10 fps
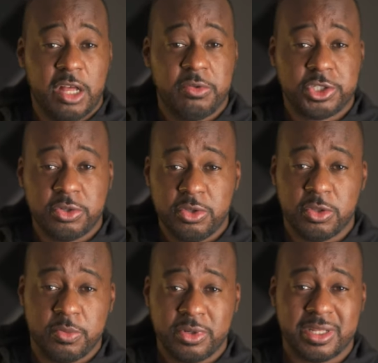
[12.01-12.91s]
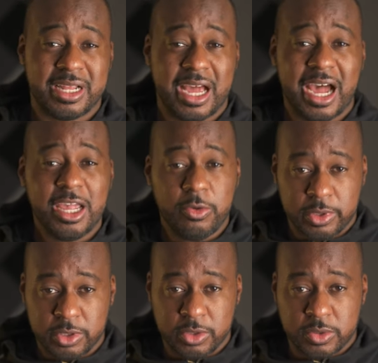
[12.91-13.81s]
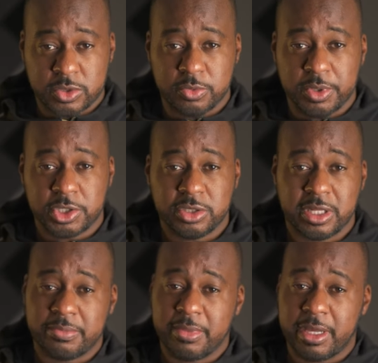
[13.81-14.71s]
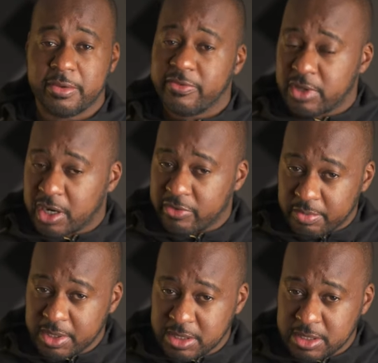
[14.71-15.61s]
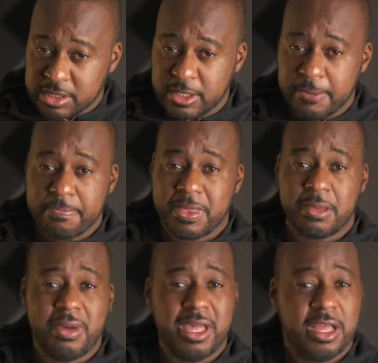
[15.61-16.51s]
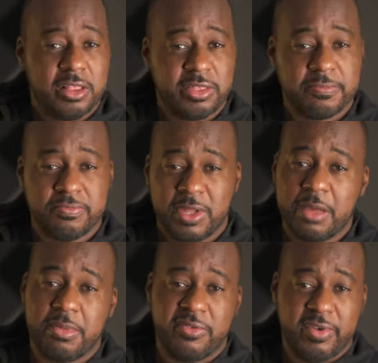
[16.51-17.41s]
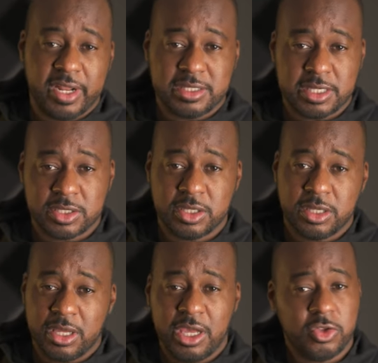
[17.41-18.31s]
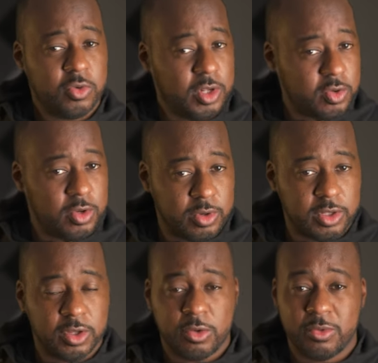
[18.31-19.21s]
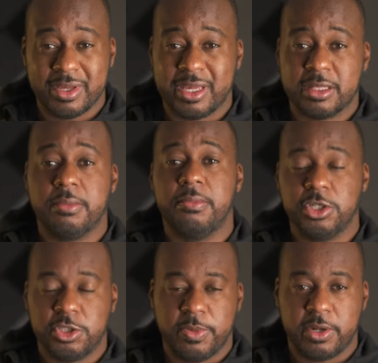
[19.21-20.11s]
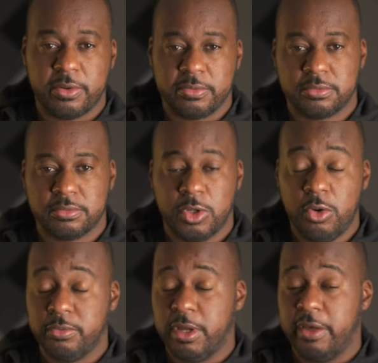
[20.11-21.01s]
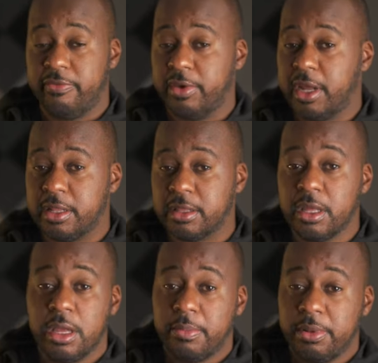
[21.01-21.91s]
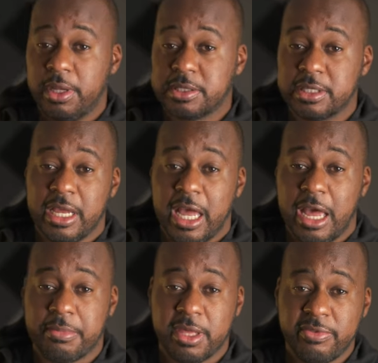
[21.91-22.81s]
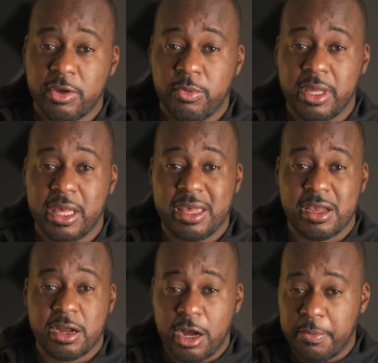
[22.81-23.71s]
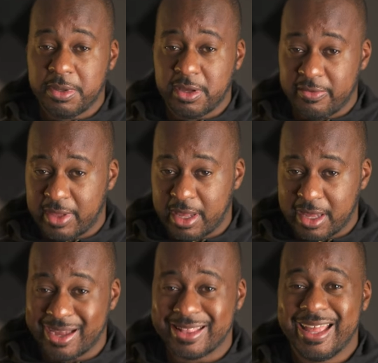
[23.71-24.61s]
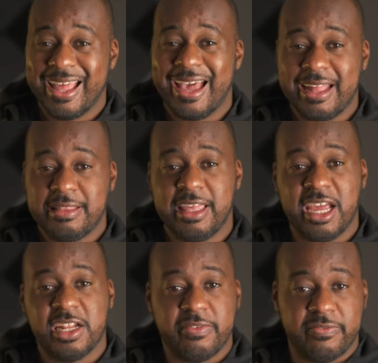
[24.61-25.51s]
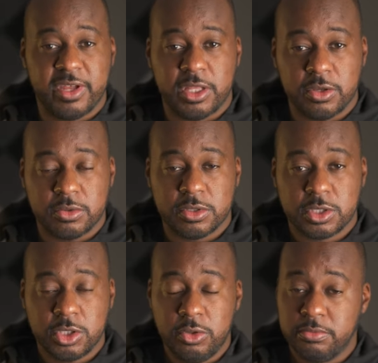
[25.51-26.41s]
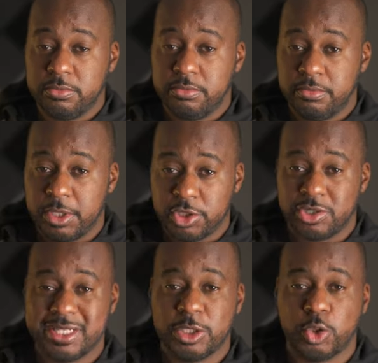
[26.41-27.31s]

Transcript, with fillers: I will show you the book that I will use to make sure that my photography business, my health, and my finances in 2021 will get much better. Oh, I'm forgetting. Plus, I'm giving away a copy of that guide at the end of the video, so make sure to stay